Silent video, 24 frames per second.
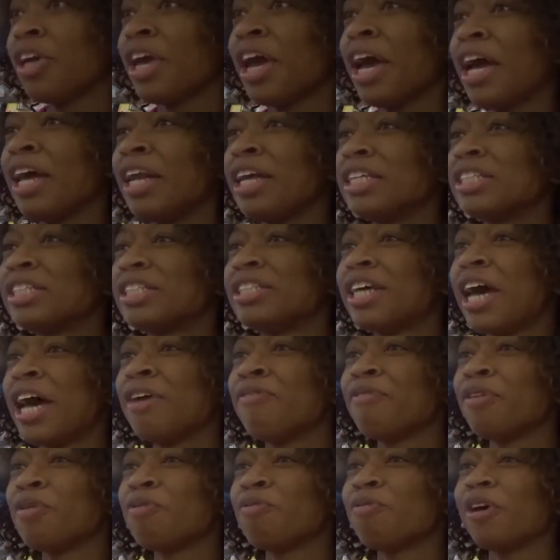at it, it's
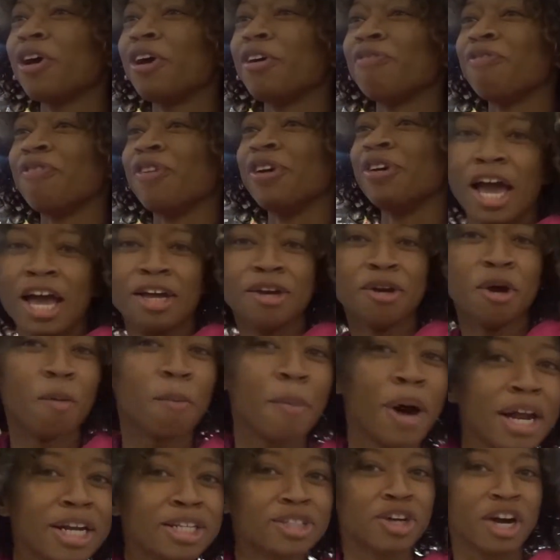David Ruffin. Ain't
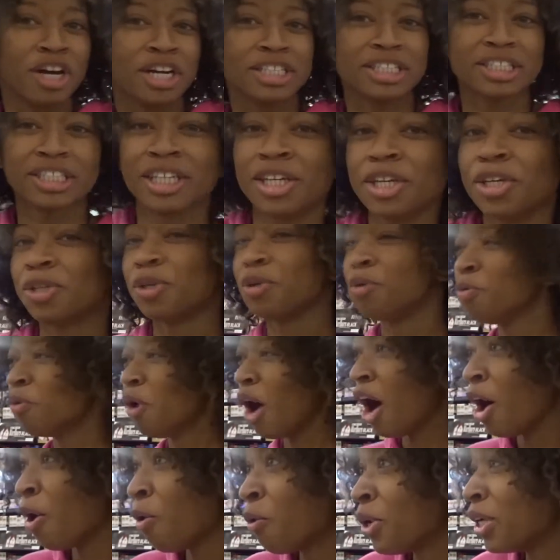nobody trying to see you,
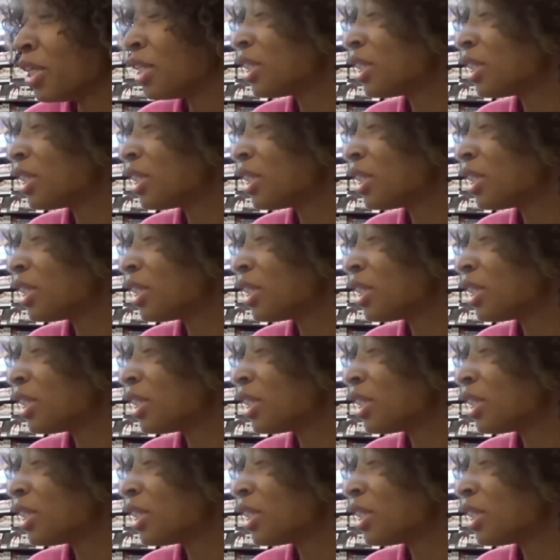Otis.